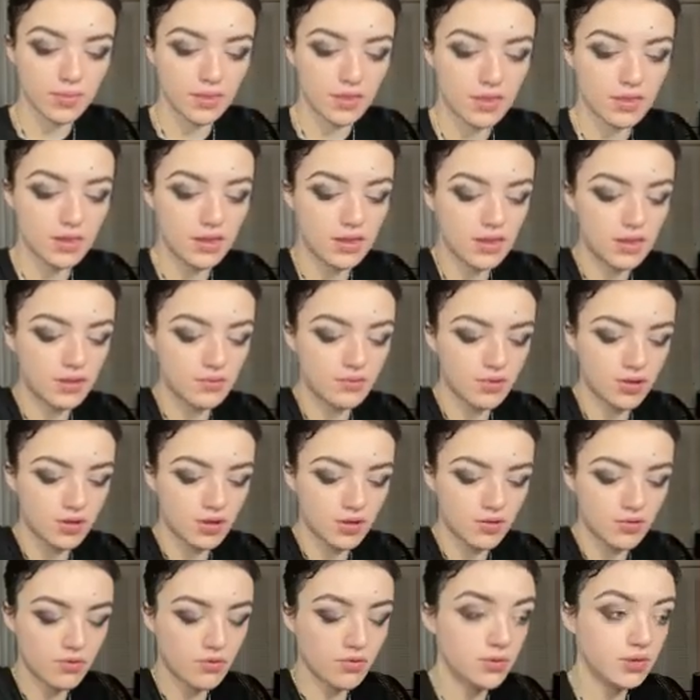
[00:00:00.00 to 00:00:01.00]
And we're gonna
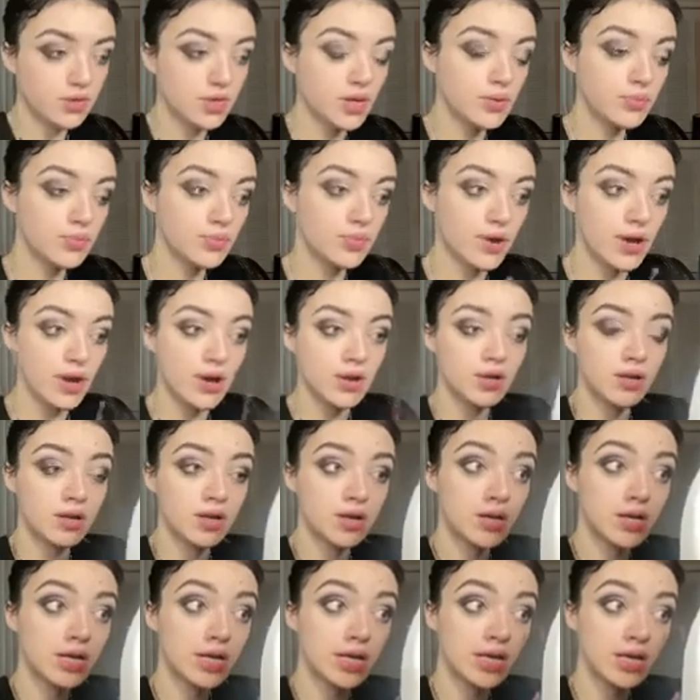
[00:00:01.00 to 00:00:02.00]
go in with that brown
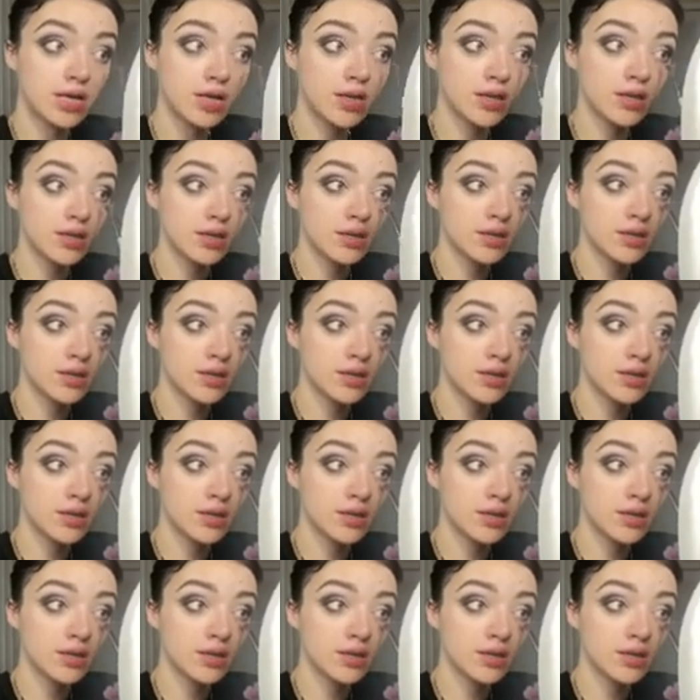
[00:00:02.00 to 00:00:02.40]
underneath.